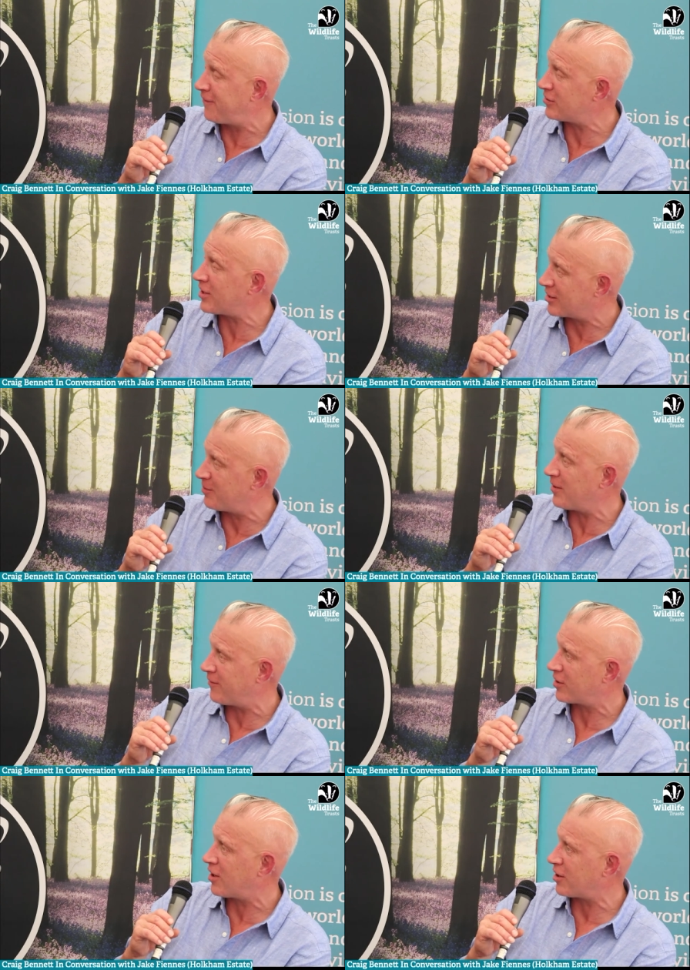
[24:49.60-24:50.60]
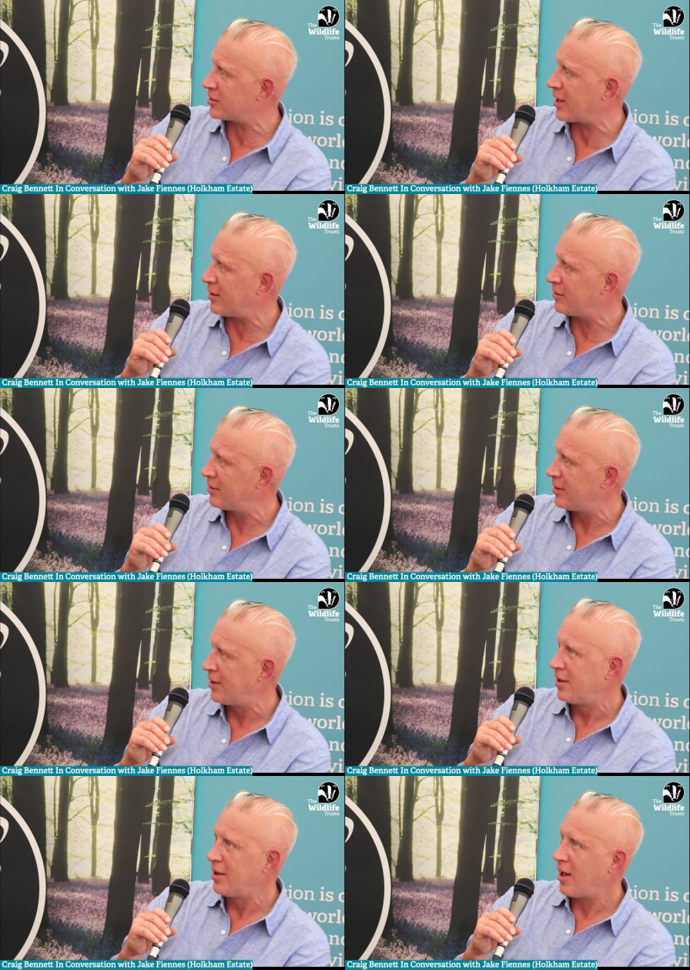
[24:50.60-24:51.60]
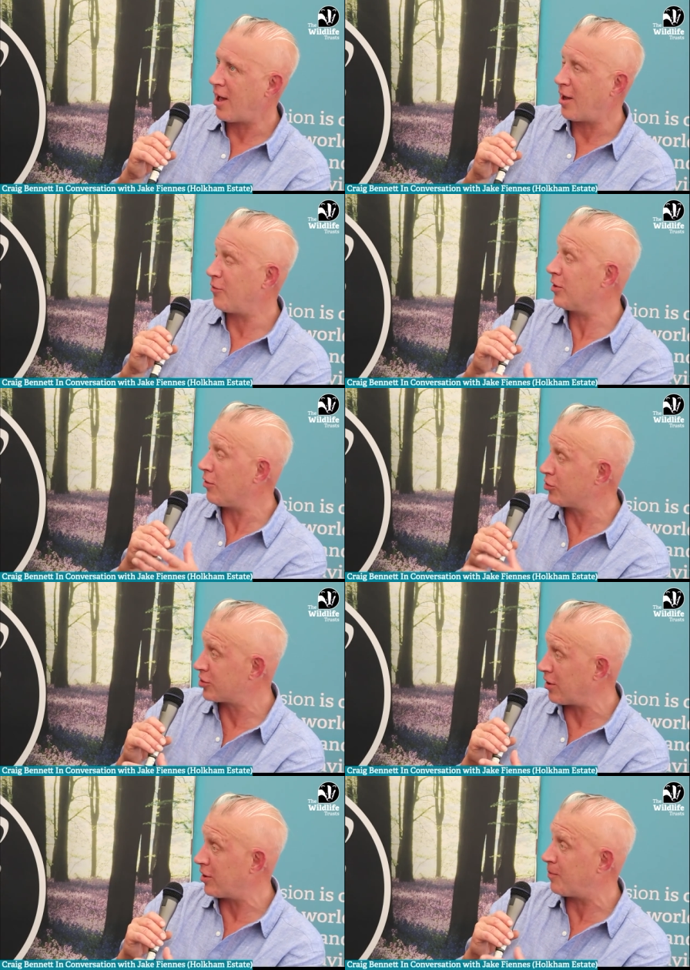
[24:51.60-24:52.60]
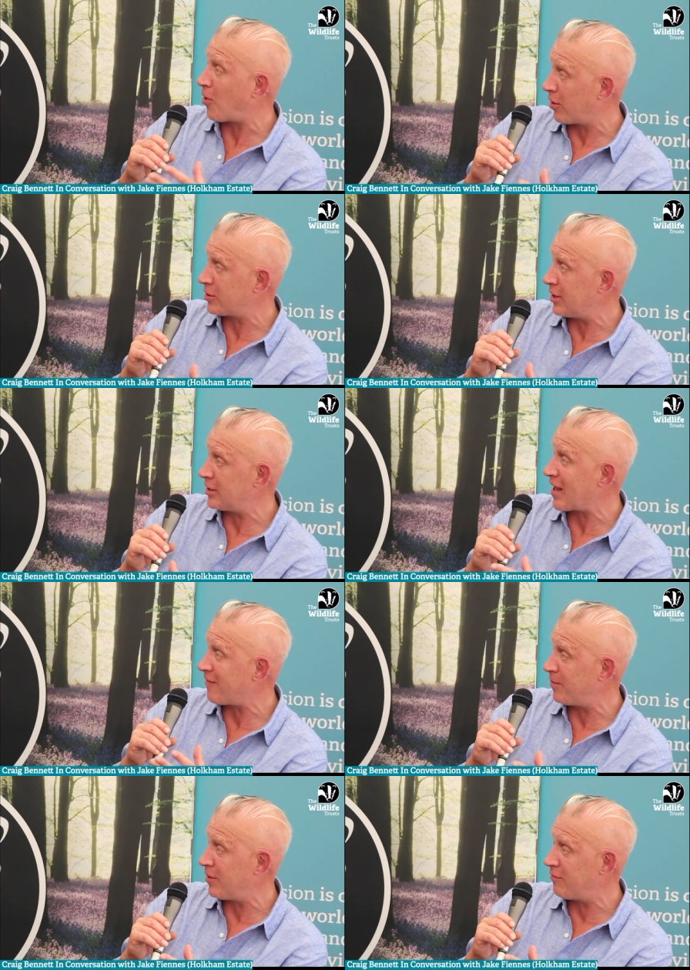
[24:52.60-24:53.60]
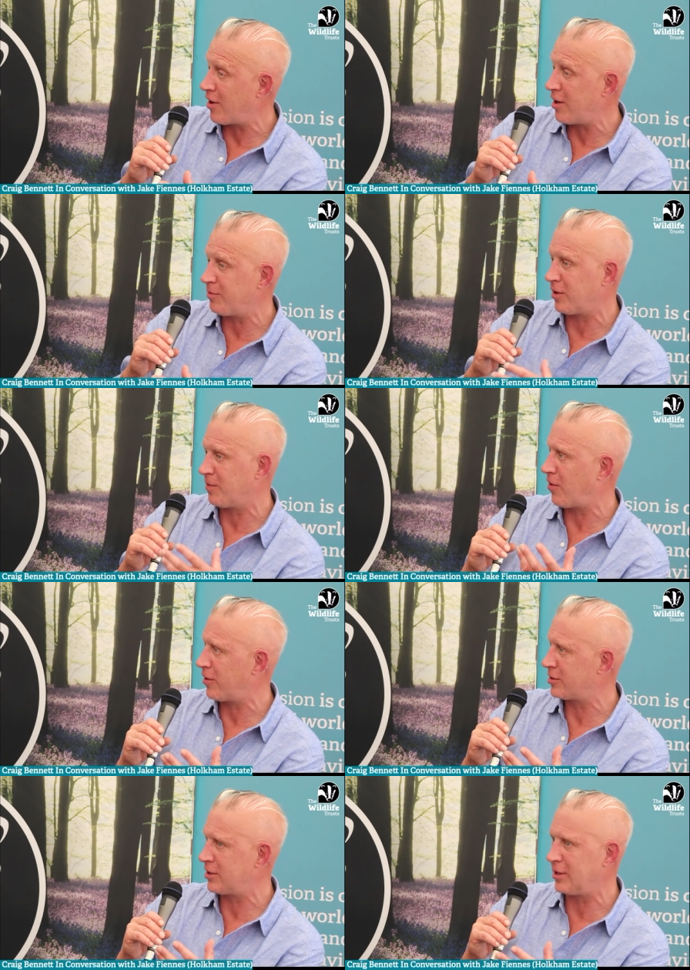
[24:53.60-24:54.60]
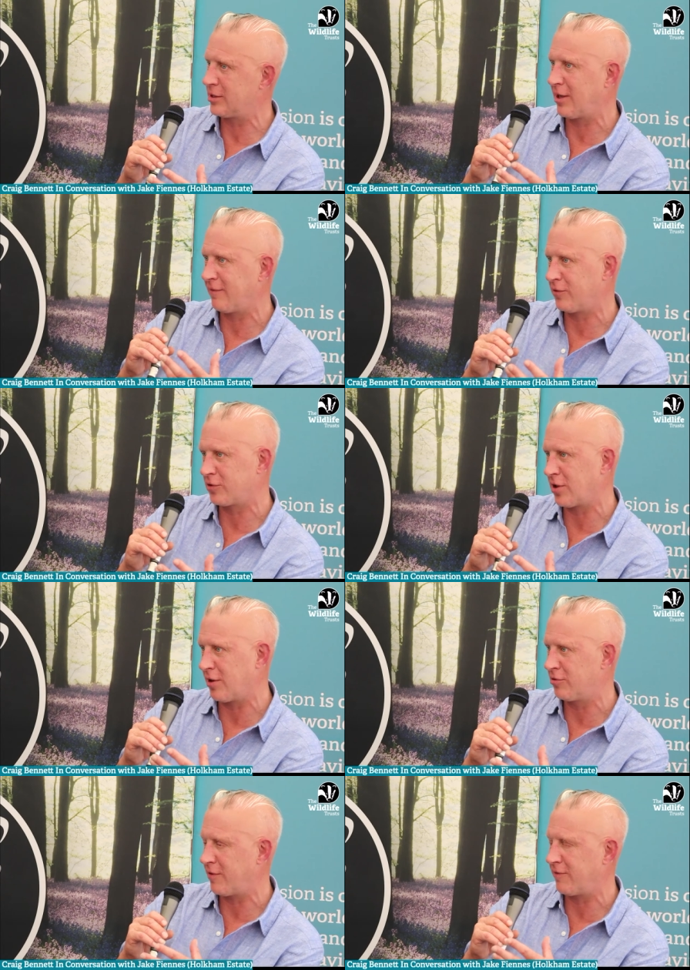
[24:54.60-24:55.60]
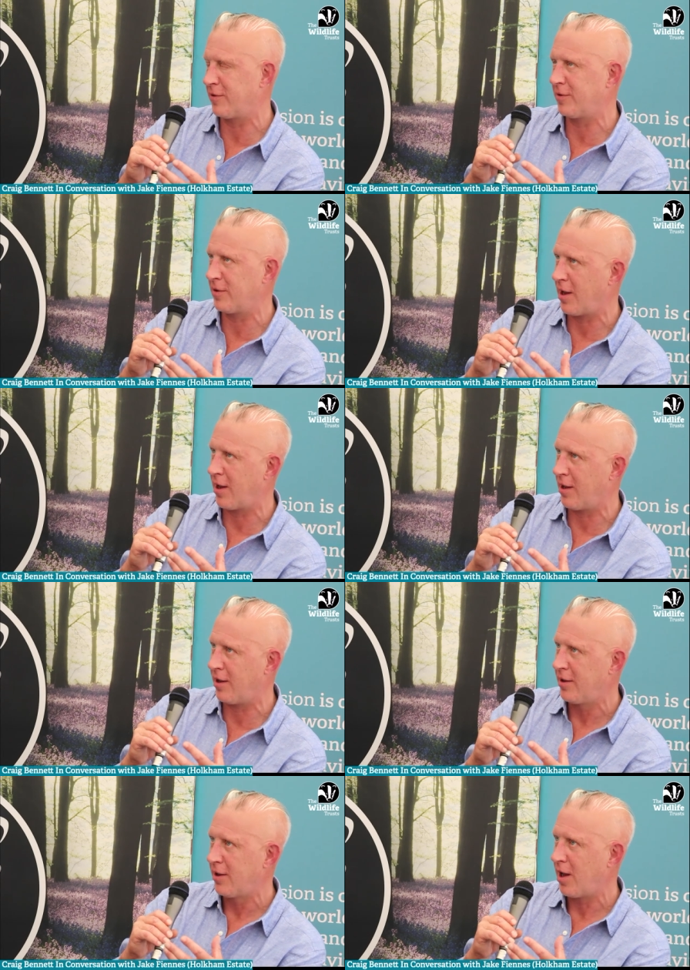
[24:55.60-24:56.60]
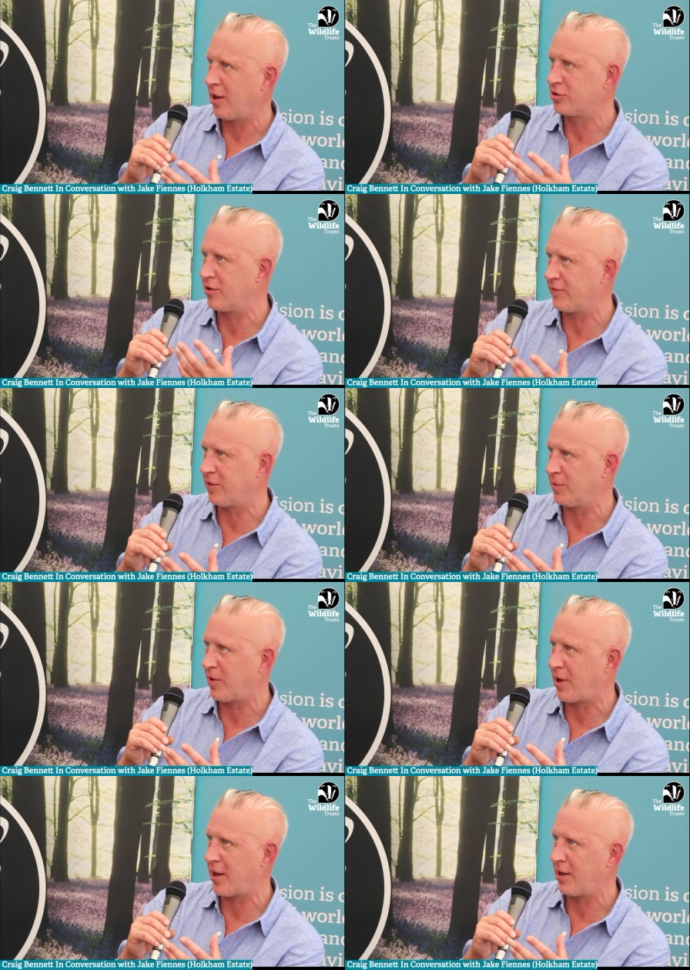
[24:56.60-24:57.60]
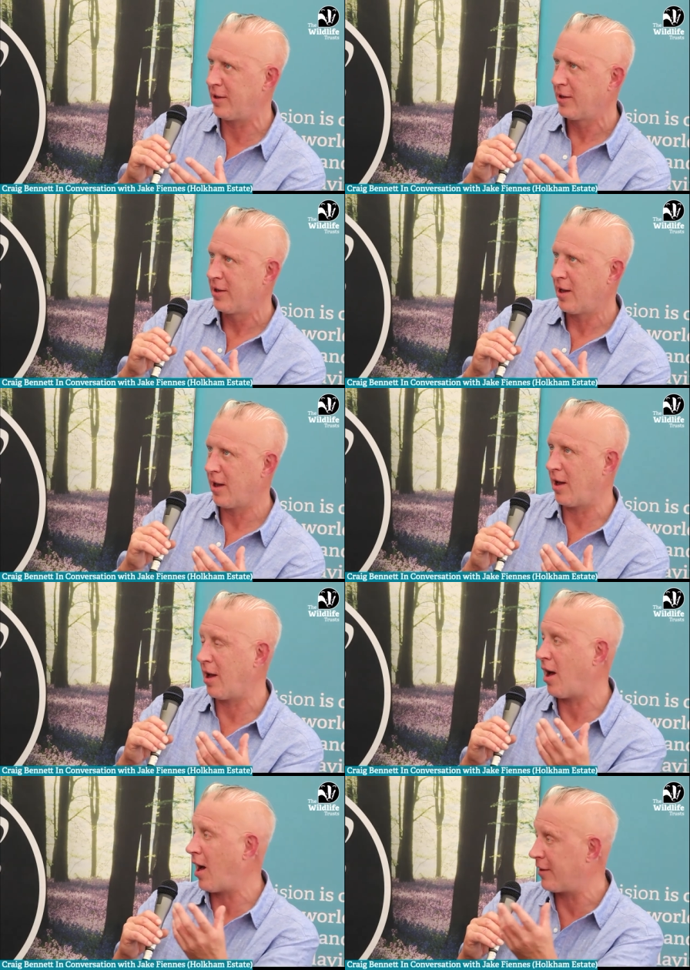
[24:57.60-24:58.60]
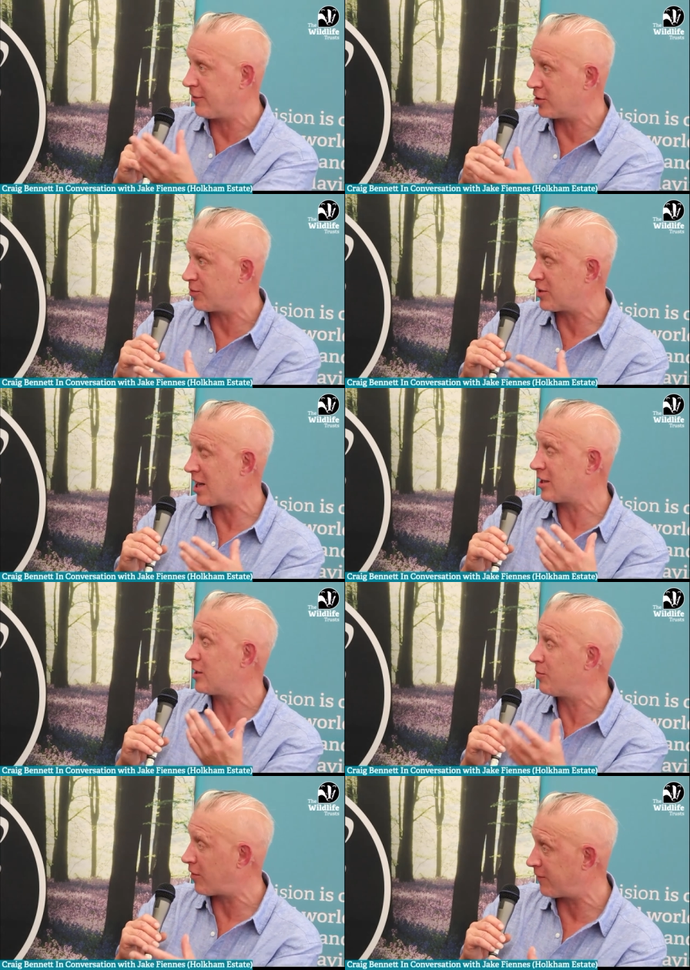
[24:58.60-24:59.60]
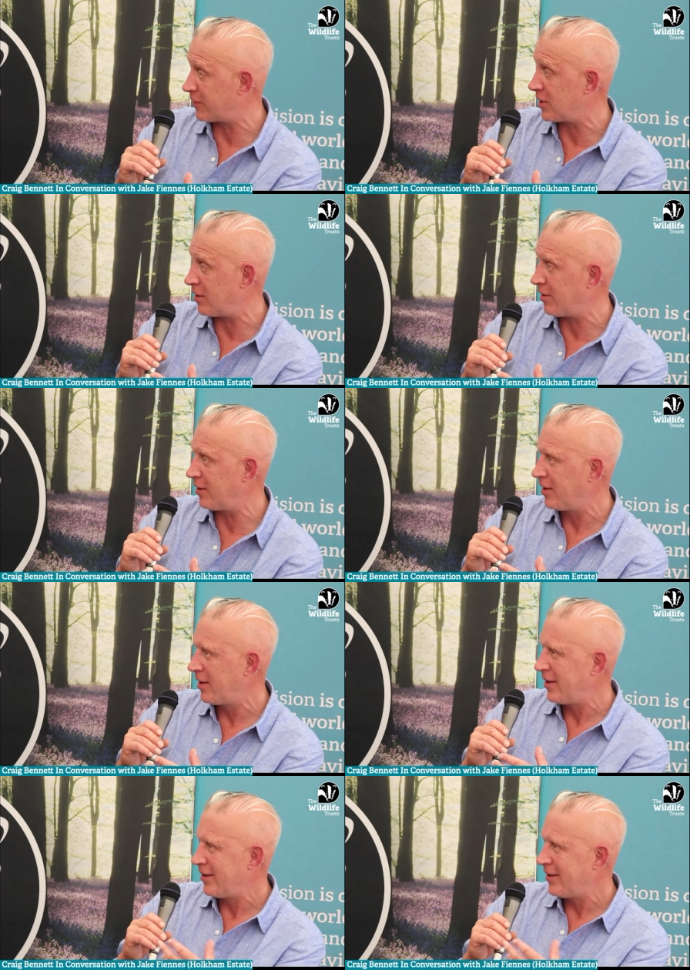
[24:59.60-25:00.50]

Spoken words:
feels like a bit of a cartel. The policies haven't been right, but the policies have also driven by others potentially profiteering.